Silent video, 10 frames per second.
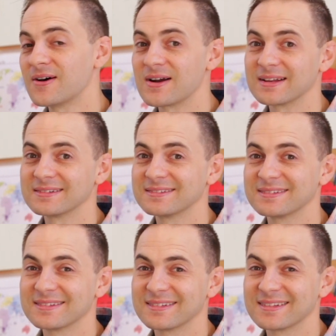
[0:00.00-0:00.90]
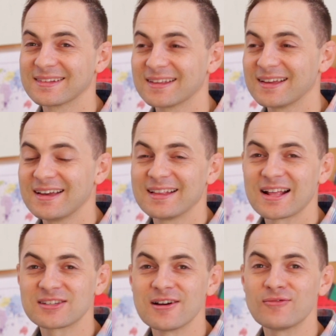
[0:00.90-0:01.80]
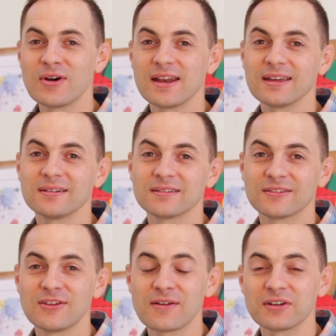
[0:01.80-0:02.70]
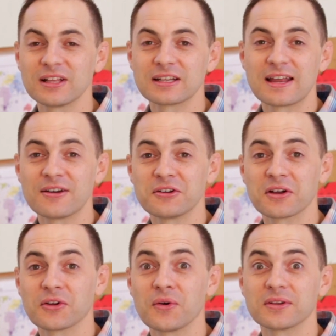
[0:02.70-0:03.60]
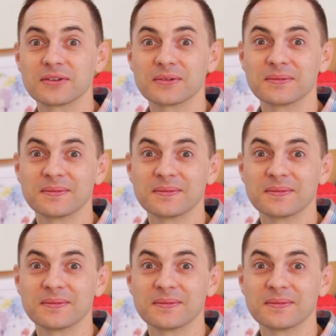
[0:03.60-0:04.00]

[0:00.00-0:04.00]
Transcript: Alright. That's enough waiting. If you haven't clicked now, you're not going to.